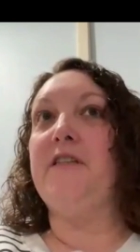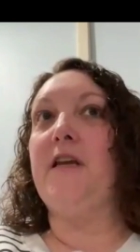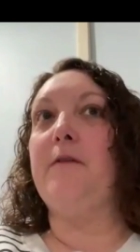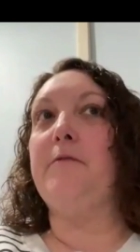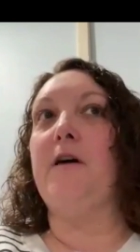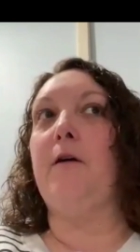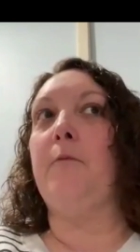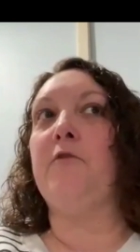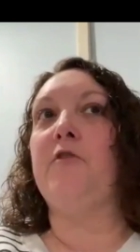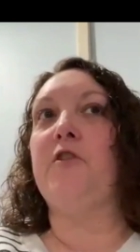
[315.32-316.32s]
It was
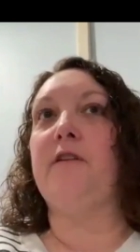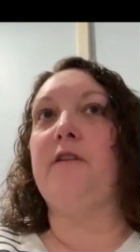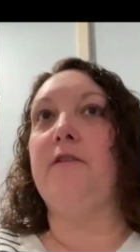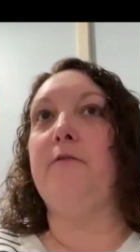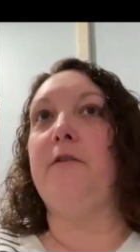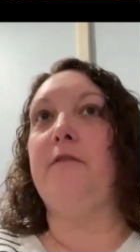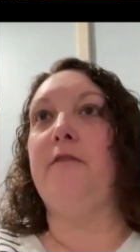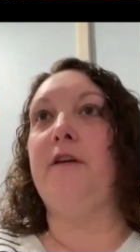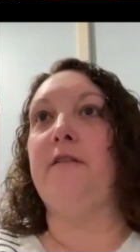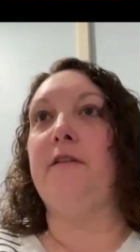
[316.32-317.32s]
almost just like you could
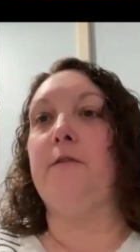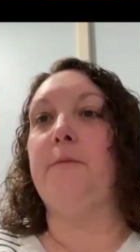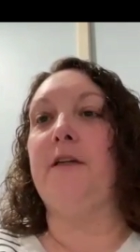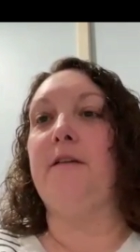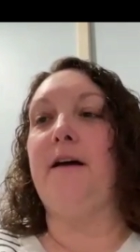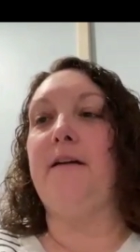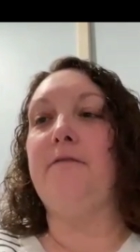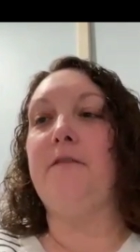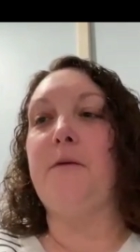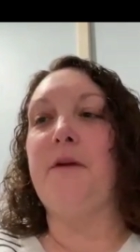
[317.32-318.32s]
feel a little bit of life
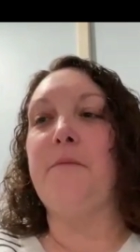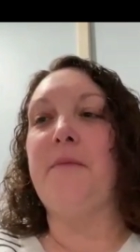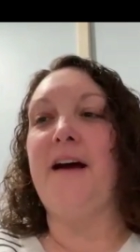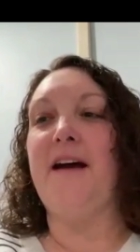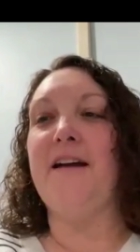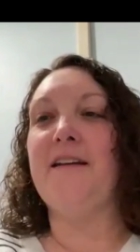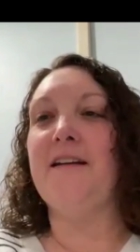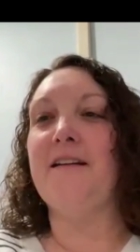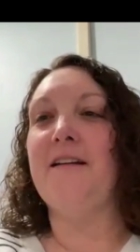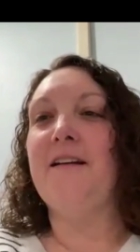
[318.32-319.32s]
coming back.
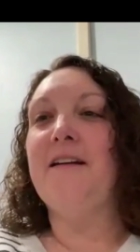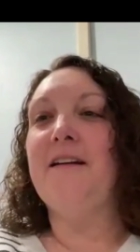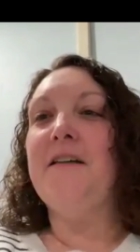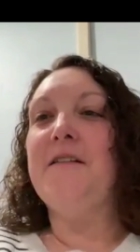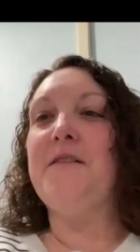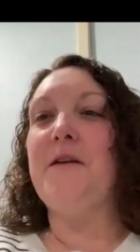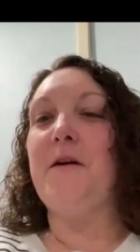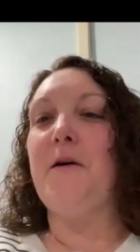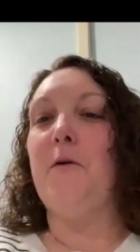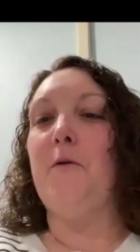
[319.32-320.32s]

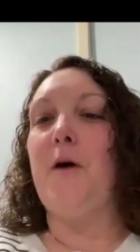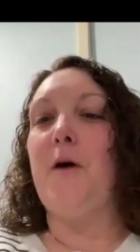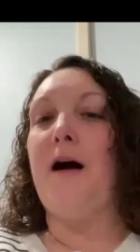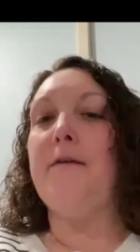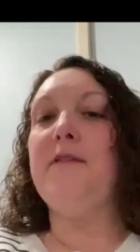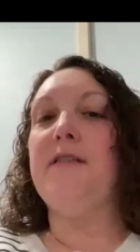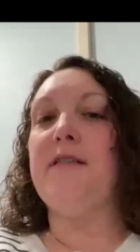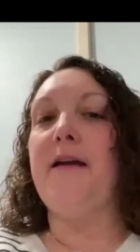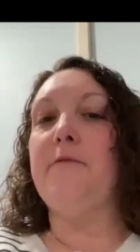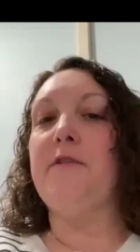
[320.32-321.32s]
So I would
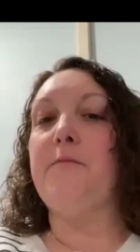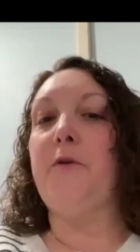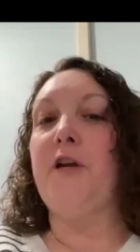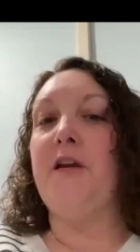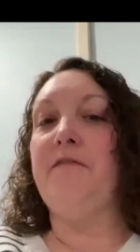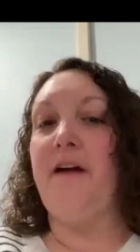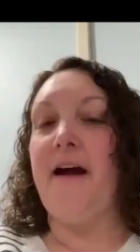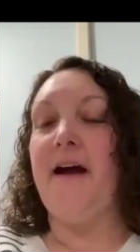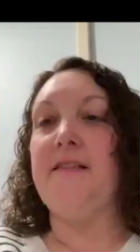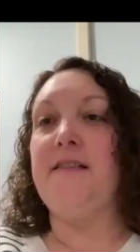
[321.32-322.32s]
say it was pretty
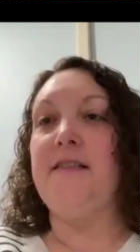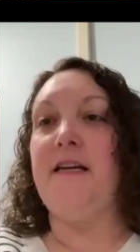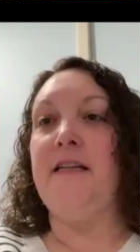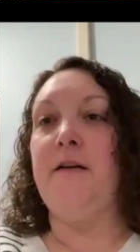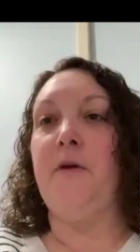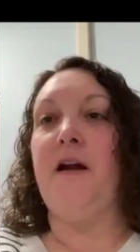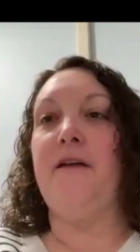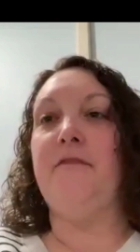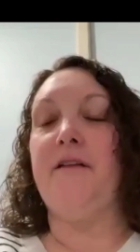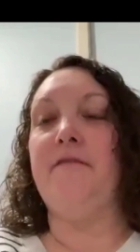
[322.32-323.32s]
fast. And then when
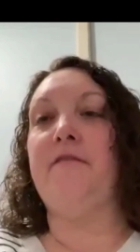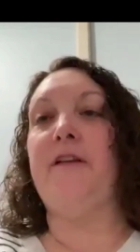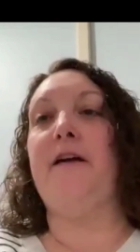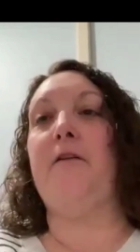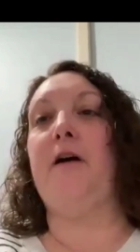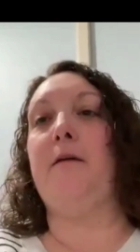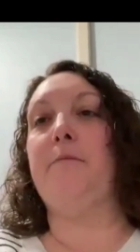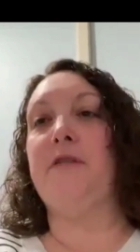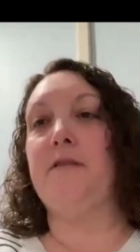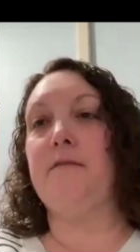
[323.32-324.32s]
I've had
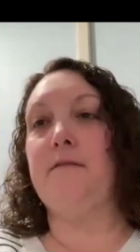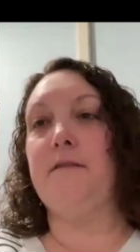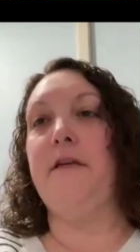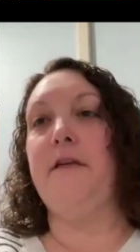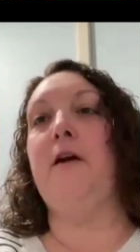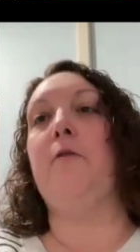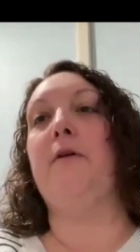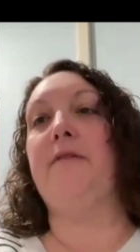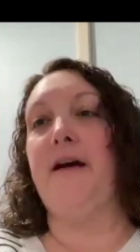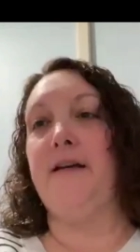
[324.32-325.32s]
flare-ups, you know,
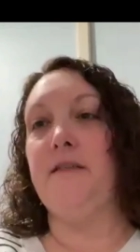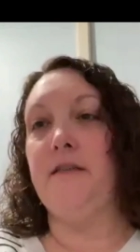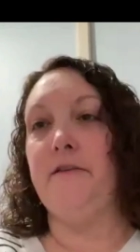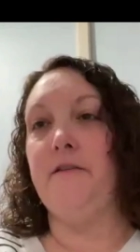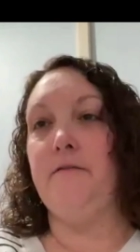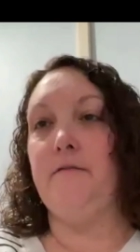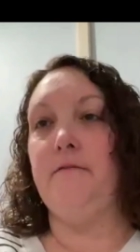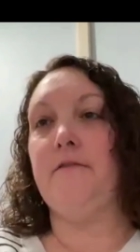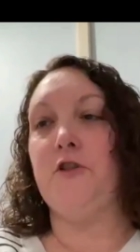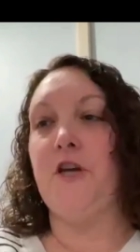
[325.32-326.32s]
we've had to
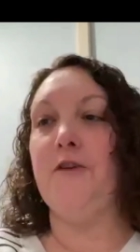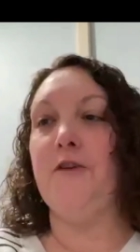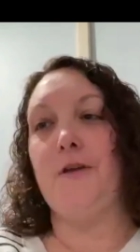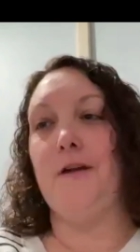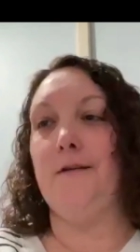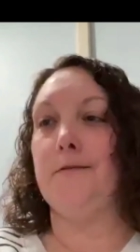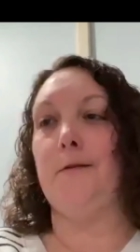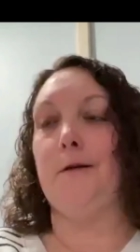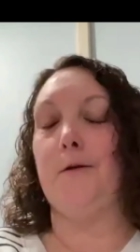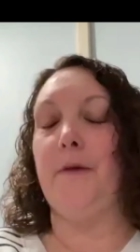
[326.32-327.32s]
change things a
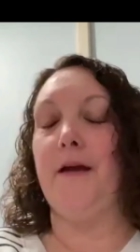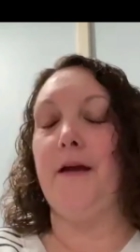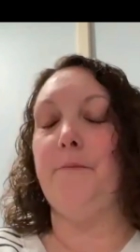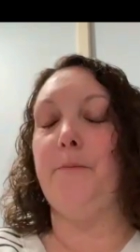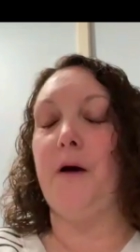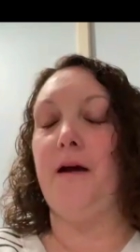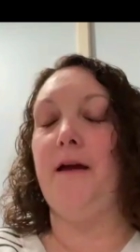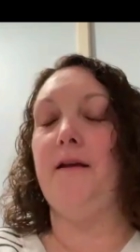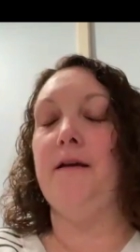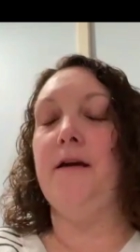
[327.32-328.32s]
little bit, but